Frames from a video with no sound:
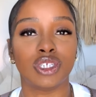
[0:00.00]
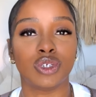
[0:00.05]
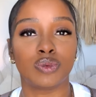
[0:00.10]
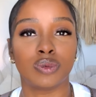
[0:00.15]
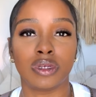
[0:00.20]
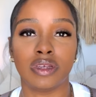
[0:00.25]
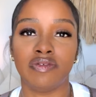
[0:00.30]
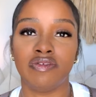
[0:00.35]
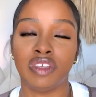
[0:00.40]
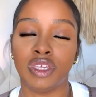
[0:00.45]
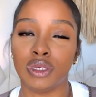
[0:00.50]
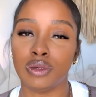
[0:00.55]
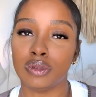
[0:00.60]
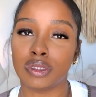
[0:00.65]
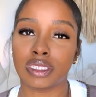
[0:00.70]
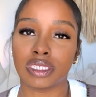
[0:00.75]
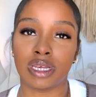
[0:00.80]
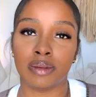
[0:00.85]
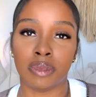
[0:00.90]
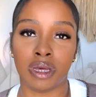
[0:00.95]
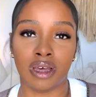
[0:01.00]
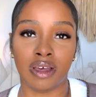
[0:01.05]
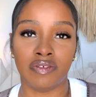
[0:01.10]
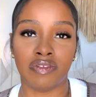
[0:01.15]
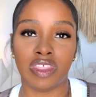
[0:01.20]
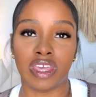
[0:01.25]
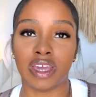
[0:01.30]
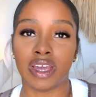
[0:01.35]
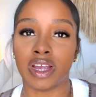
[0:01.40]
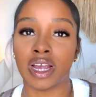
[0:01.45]
to review some
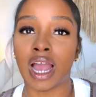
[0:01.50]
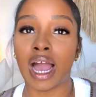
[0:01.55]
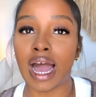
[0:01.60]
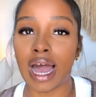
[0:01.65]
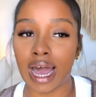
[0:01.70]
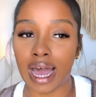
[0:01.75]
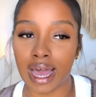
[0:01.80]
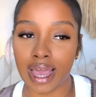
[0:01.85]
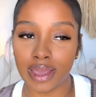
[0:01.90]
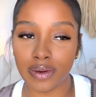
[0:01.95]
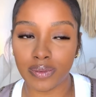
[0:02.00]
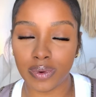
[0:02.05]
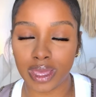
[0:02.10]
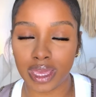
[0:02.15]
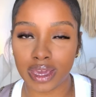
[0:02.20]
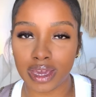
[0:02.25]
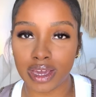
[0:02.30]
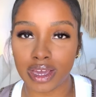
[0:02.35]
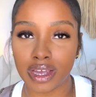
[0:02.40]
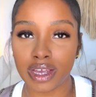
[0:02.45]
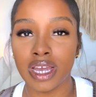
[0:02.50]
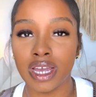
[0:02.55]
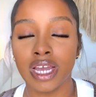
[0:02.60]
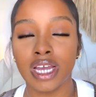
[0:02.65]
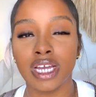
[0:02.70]
of their eyewear.